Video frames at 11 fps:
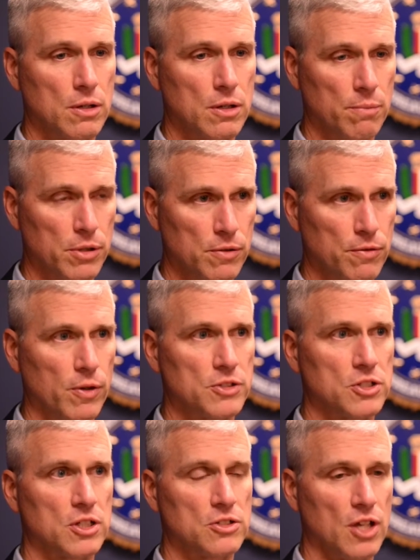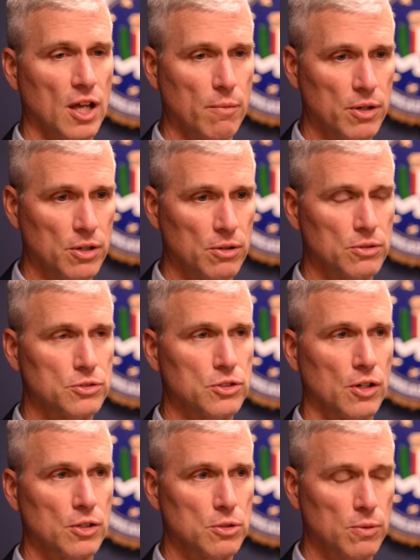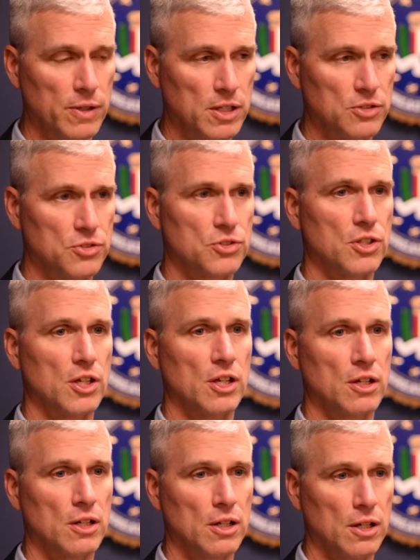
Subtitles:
computer forensic examiner started doing his thing,